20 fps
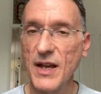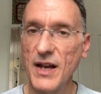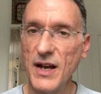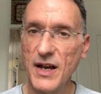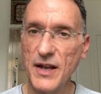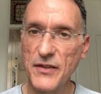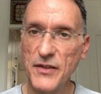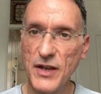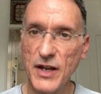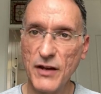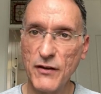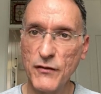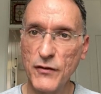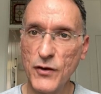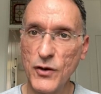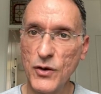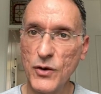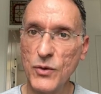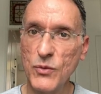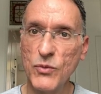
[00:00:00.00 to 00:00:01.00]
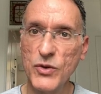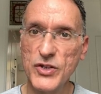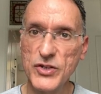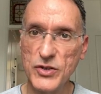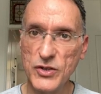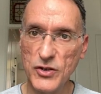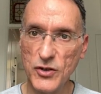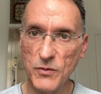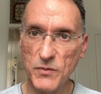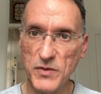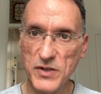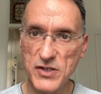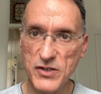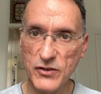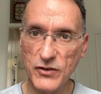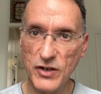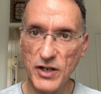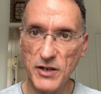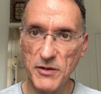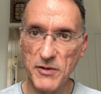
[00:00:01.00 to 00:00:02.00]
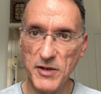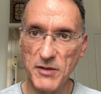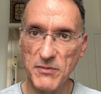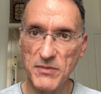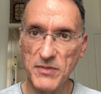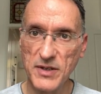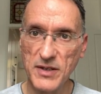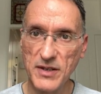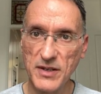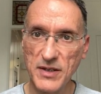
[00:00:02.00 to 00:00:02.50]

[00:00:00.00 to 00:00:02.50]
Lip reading: and therefore we should not prescribe them.